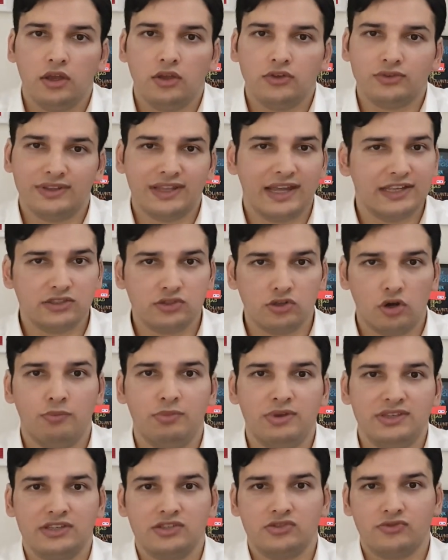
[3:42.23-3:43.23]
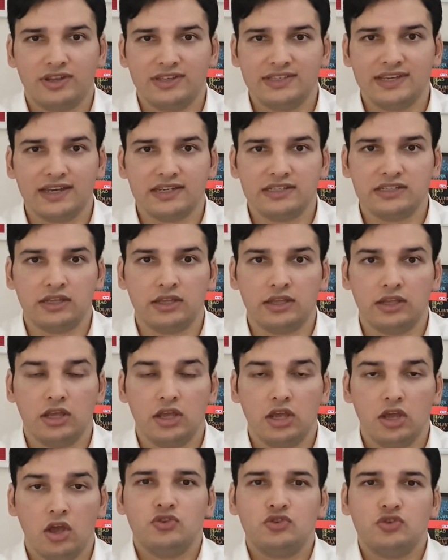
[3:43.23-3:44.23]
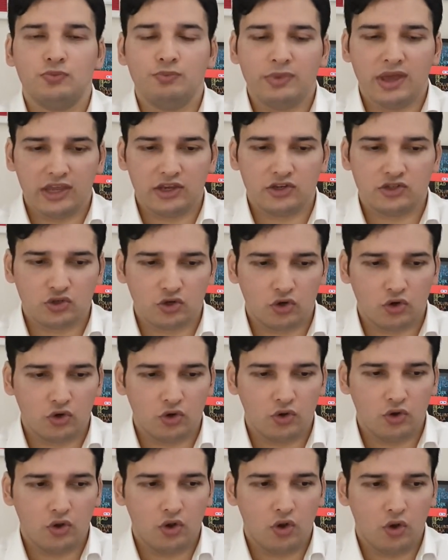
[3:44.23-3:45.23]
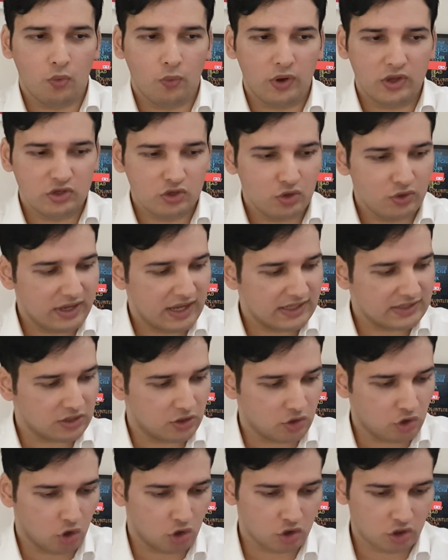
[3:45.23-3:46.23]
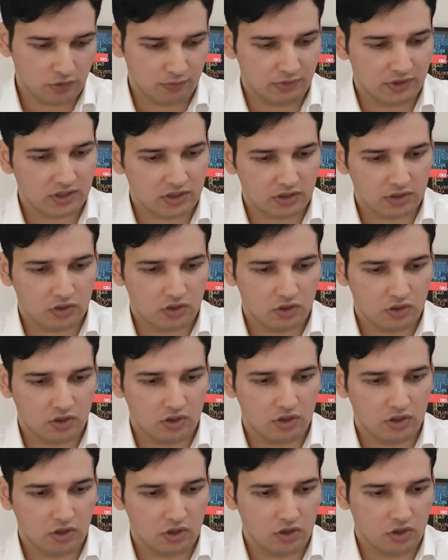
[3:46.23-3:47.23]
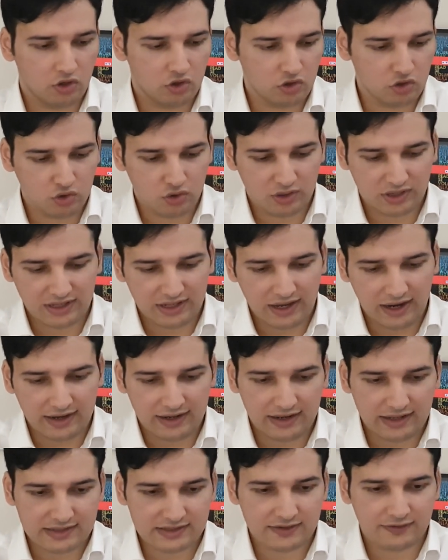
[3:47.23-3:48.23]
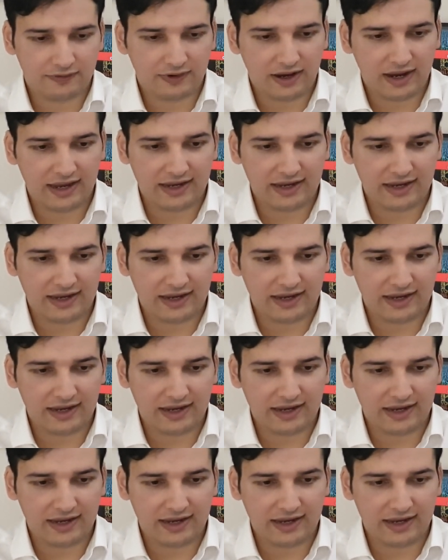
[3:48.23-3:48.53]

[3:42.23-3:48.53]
So that's not a business transaction. To make sure when you get a document, you can identify